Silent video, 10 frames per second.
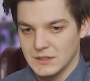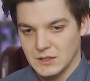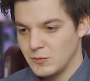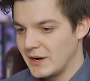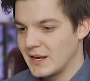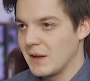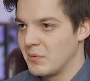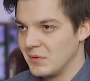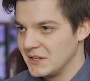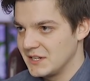great
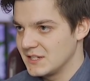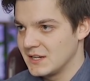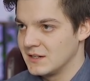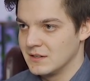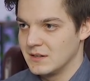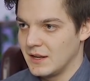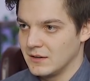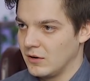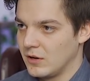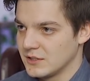capabilities in
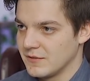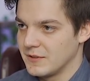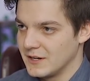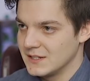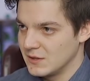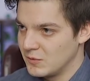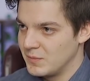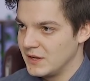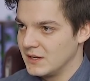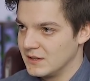lots of things that would
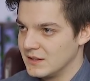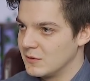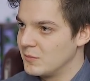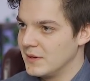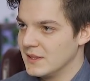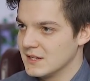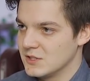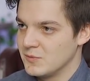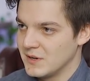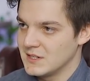be the
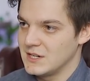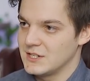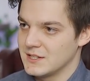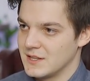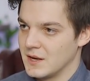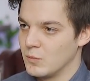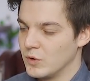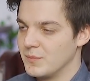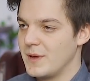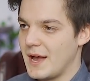super intelligent thing
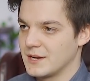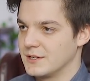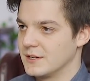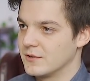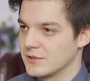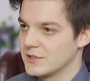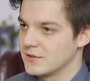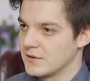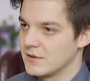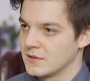would be actually conscious
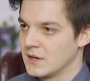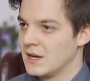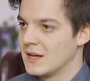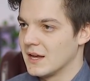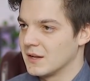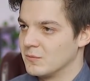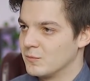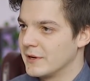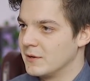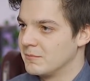or not. Like, and
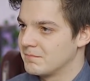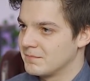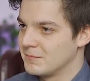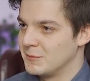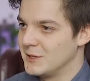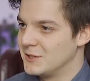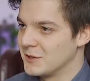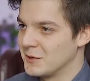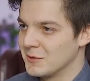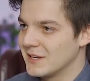we don't
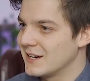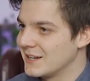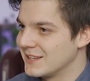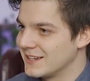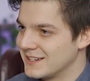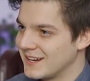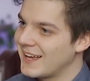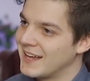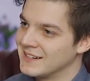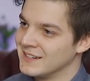know that, I think. Like,
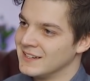and